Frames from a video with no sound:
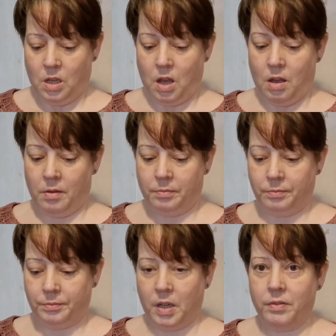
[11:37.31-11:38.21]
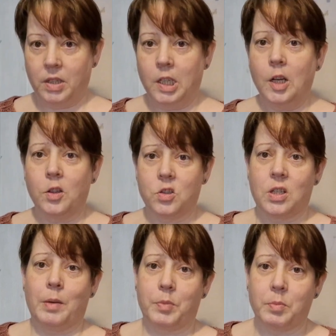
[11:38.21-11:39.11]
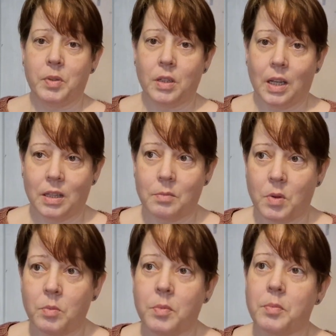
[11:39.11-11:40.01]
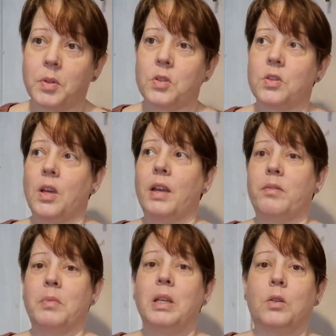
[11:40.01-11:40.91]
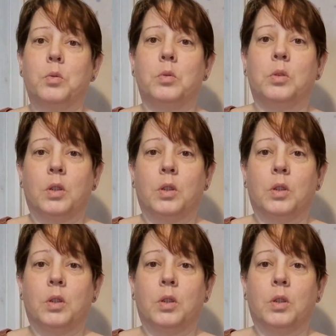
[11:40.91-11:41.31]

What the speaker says: I have an enlarged abdomen at the moment because I have a medical